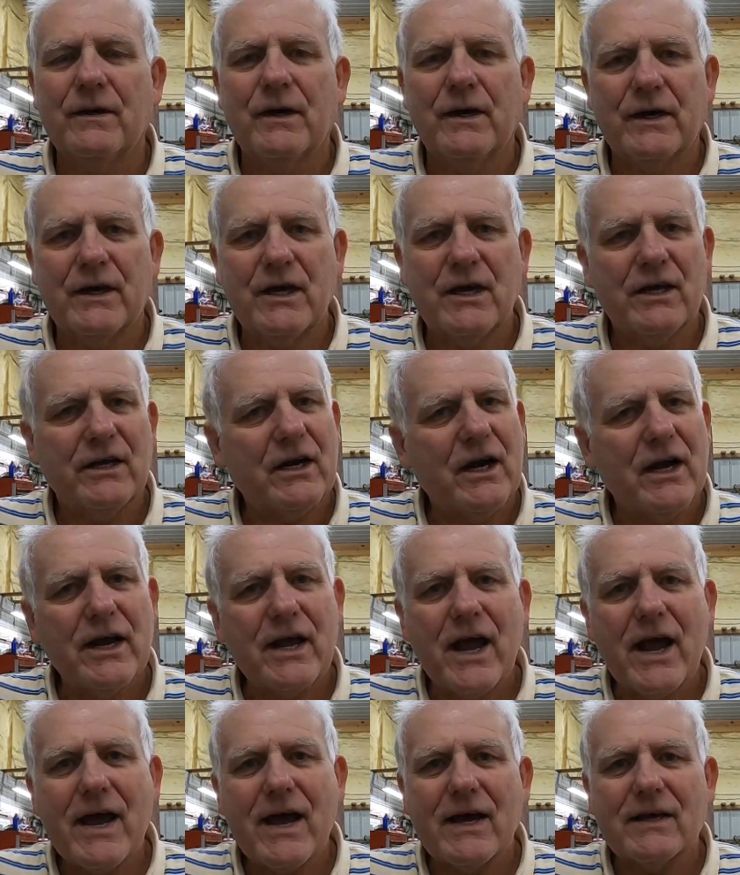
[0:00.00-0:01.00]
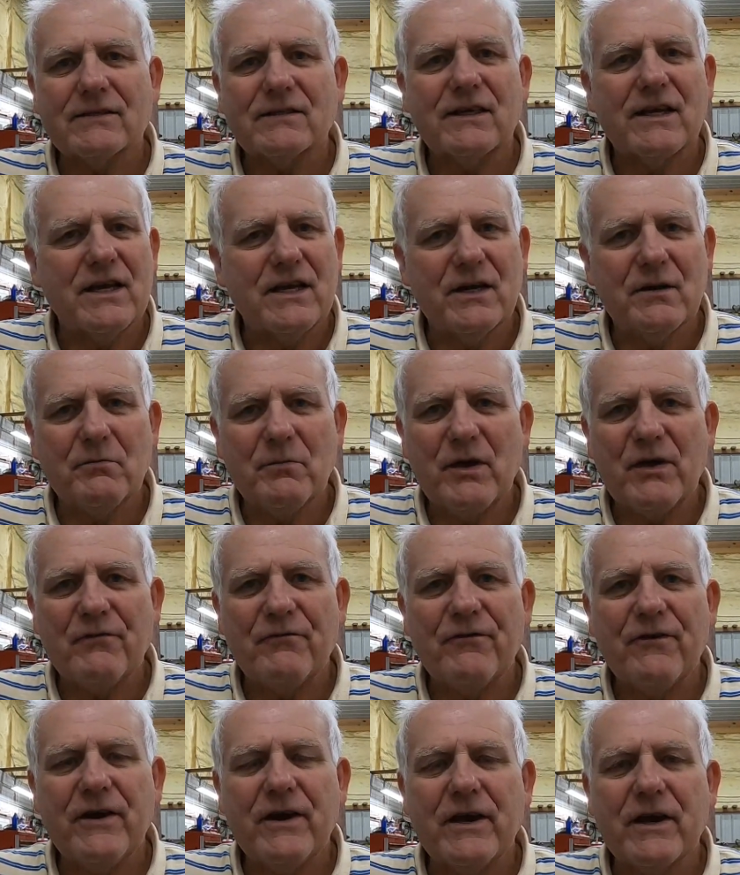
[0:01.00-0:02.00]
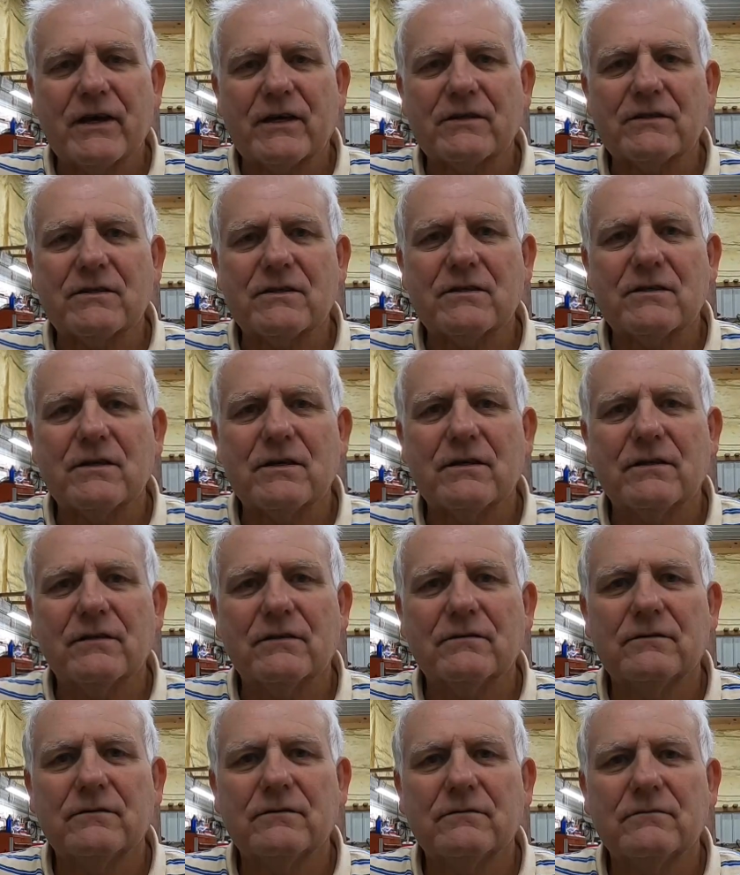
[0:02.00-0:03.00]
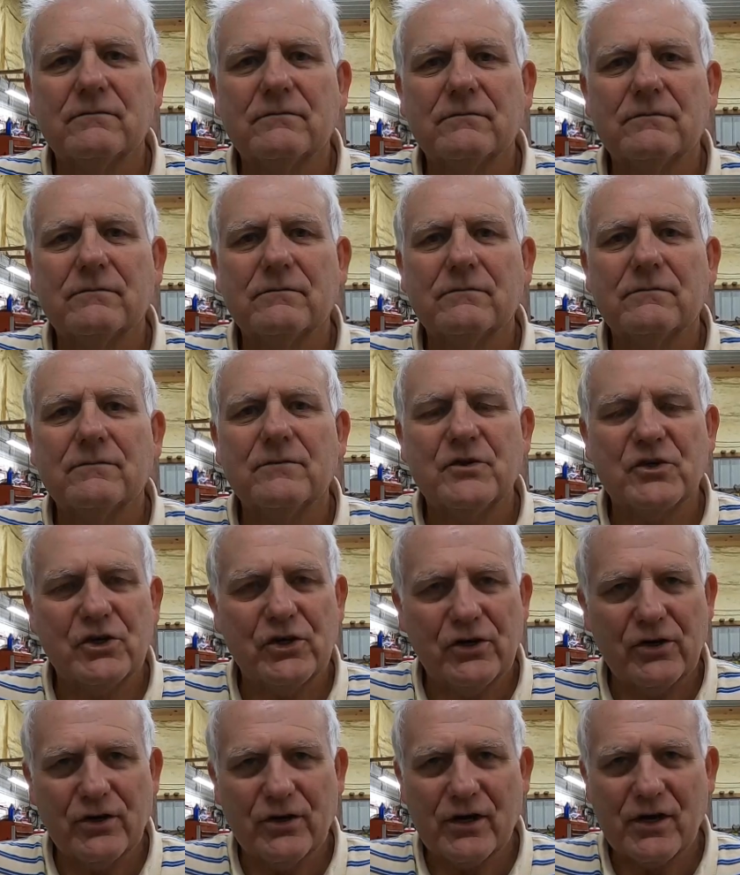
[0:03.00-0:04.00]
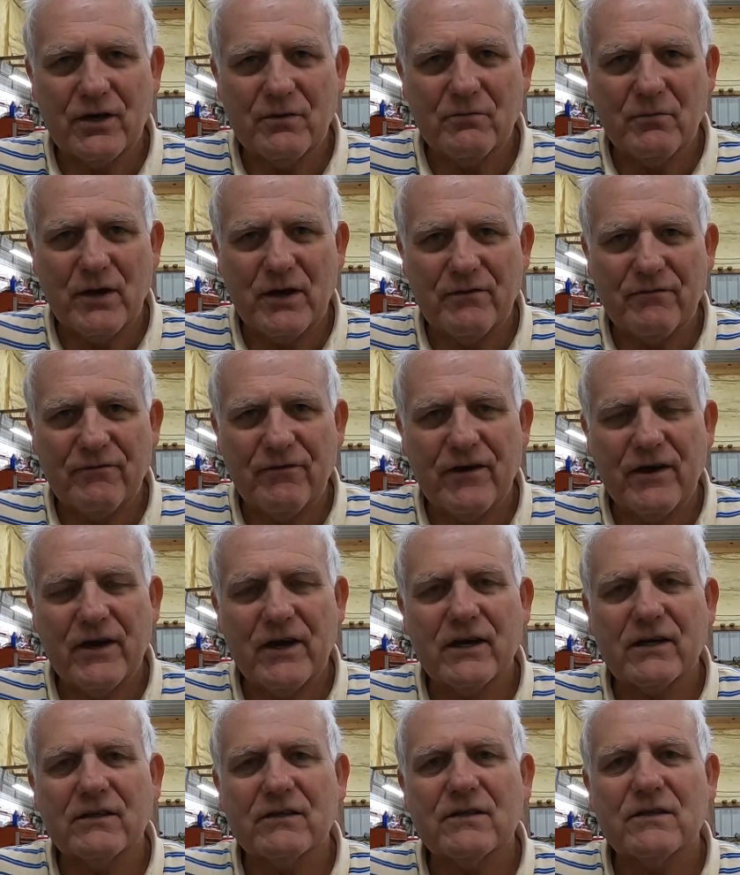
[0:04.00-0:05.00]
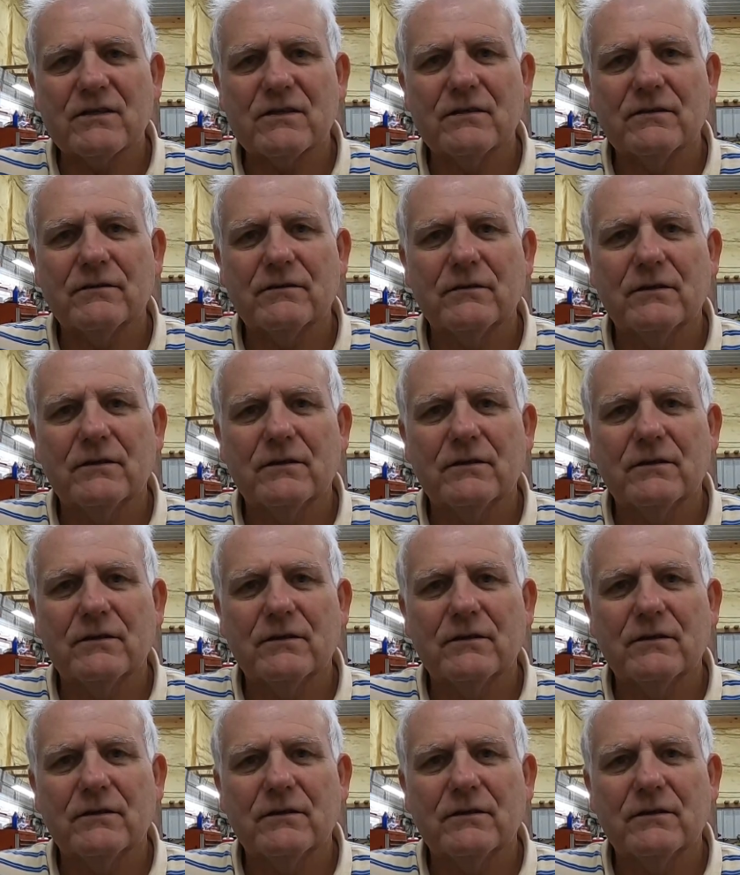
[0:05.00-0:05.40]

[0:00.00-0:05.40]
Again, I ask, can it be fixed? Sure, it can be fixed.